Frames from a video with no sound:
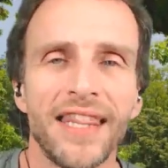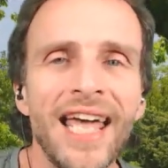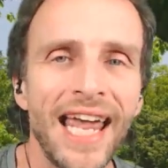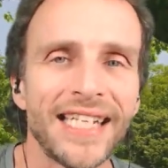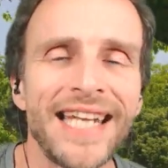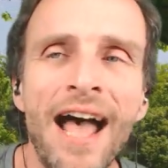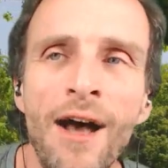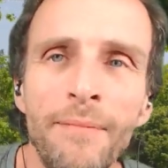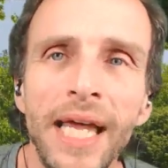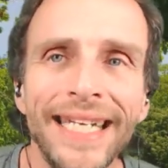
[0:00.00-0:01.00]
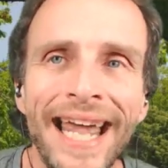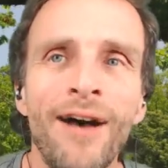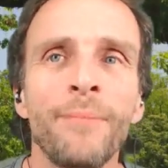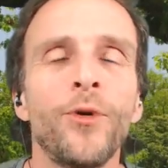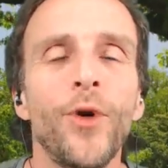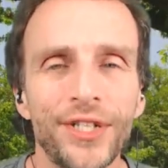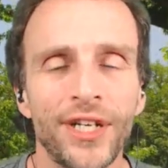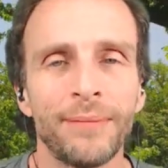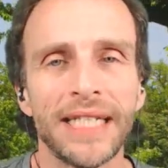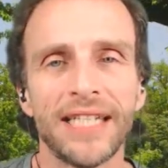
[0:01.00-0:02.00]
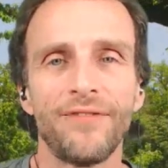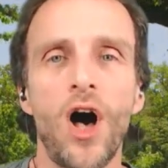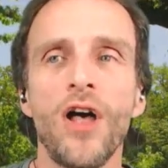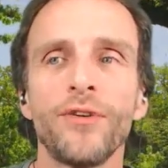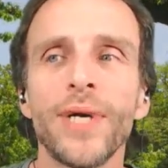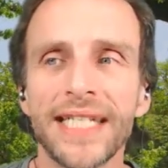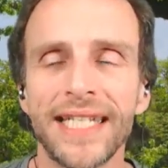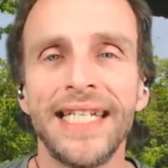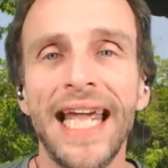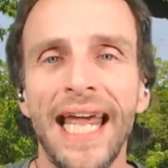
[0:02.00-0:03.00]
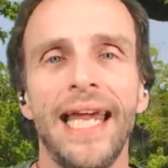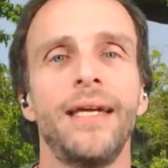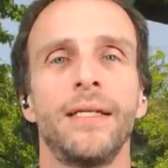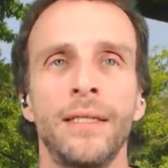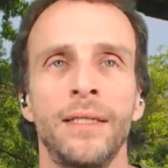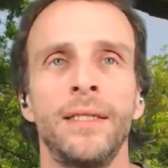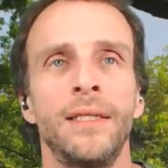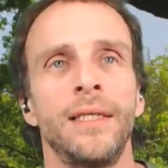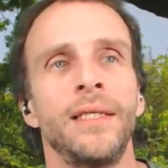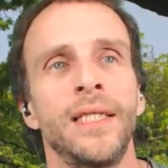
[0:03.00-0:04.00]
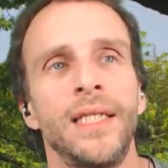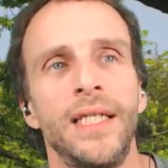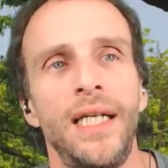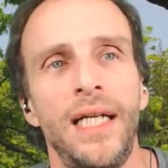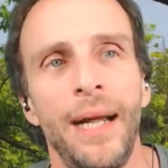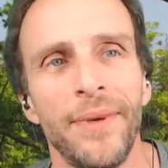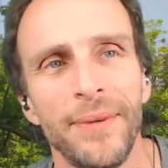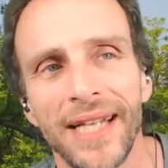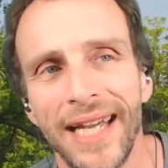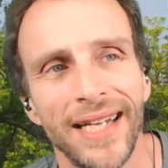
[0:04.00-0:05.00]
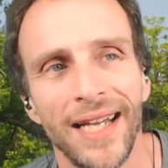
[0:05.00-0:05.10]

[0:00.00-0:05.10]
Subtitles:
Thanks. Now I'm questioning myself. All the rest of the day, I'm gonna be like,